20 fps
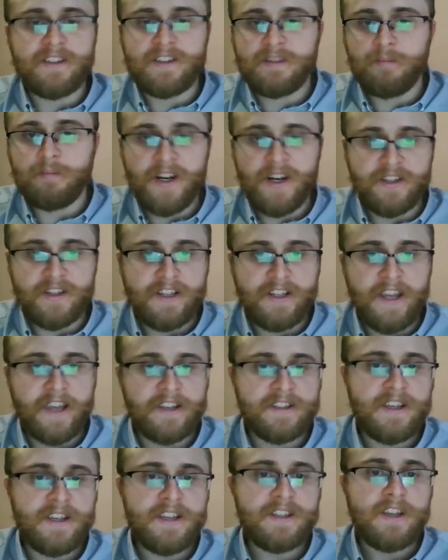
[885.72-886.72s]
parts
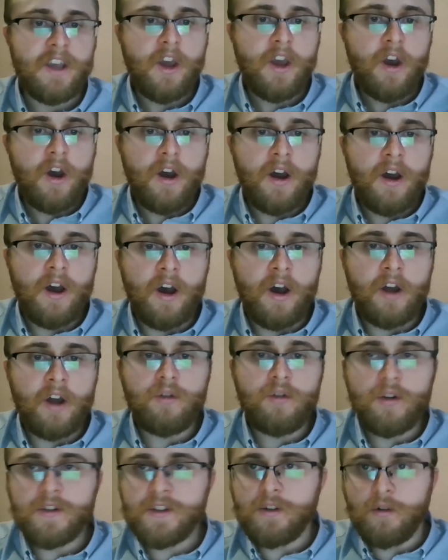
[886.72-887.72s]
like this.
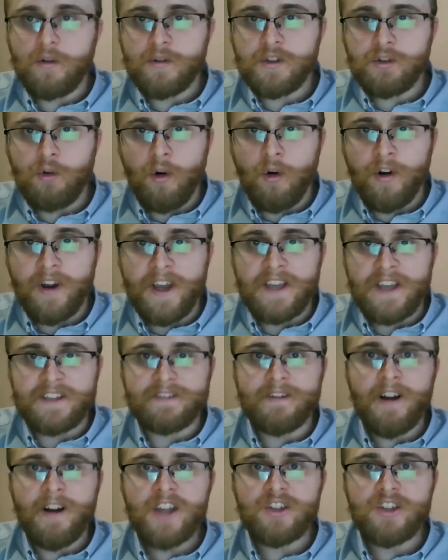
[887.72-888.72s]
Not so strong
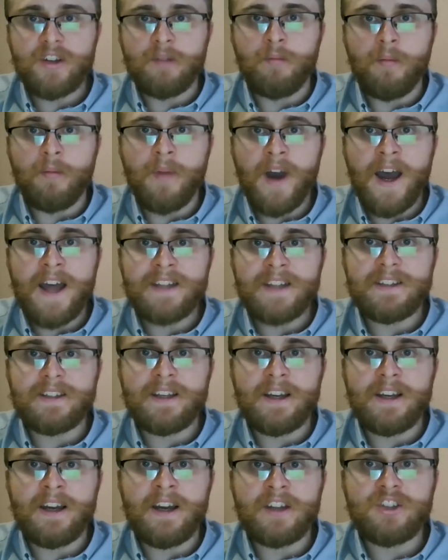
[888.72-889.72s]
as Russian, but
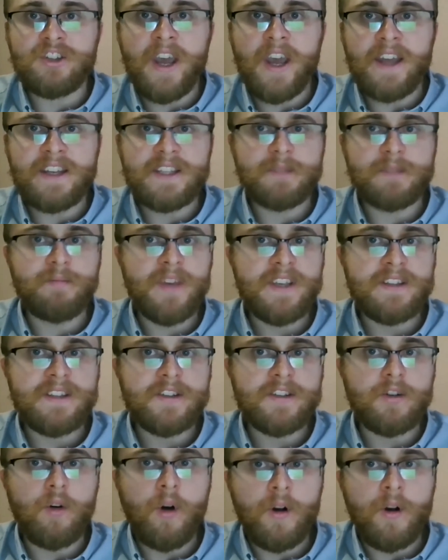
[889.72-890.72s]
China's
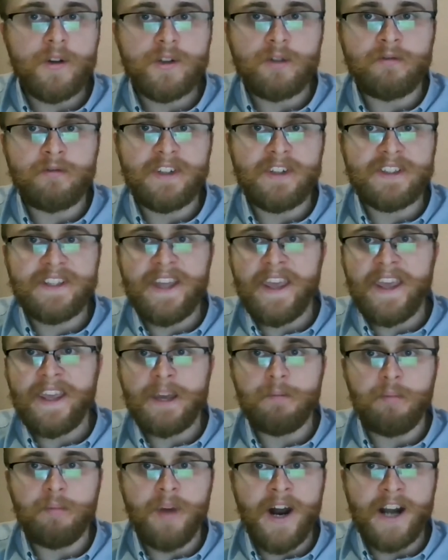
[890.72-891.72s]
business also will take
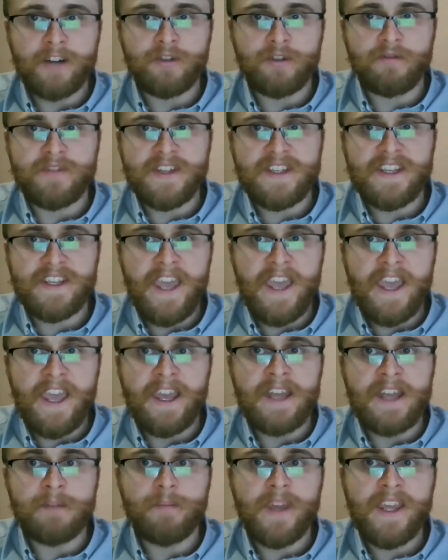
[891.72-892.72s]
a part of this
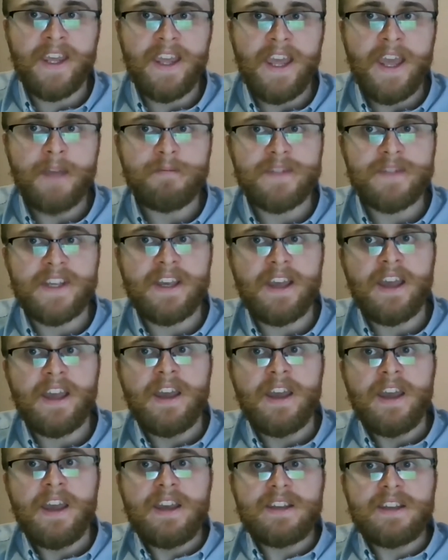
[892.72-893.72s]
cake and became the
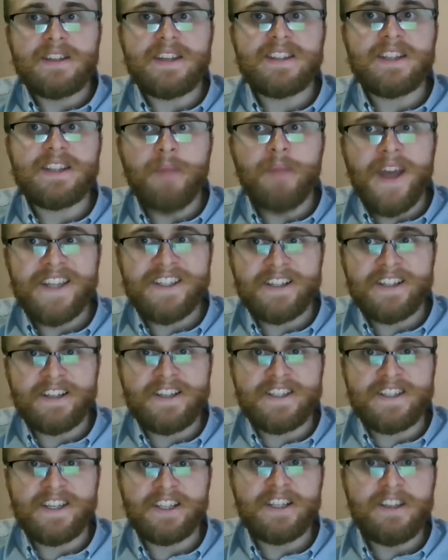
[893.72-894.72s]

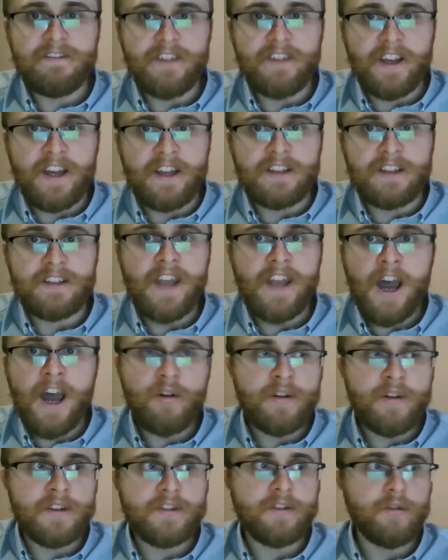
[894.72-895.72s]
systematically significant.
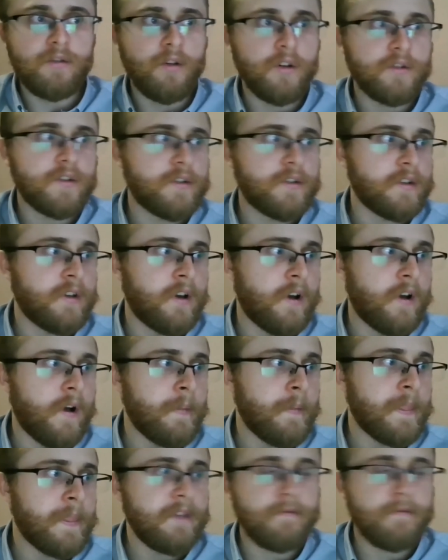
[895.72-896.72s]
Now it's not,
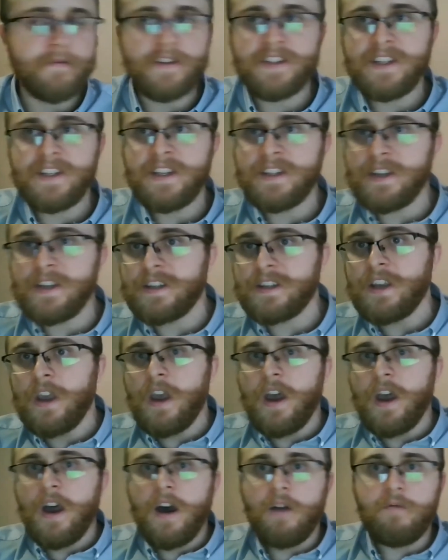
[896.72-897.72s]
if we see this,
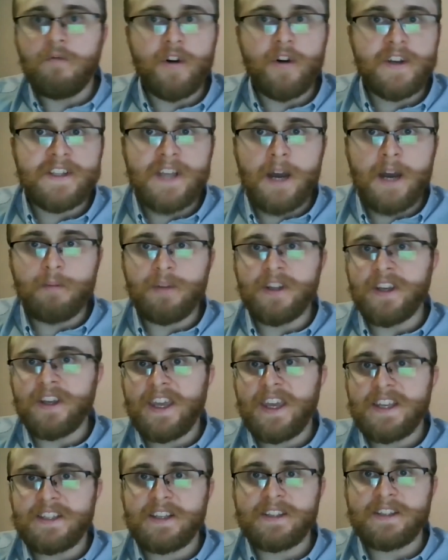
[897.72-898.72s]
for example, in
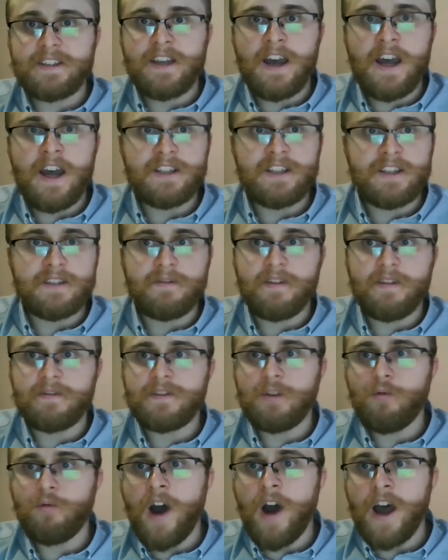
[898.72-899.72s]
Kazakhstan, this
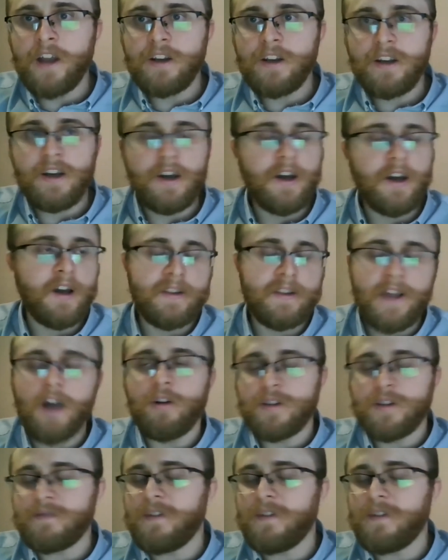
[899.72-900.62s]
51, now it's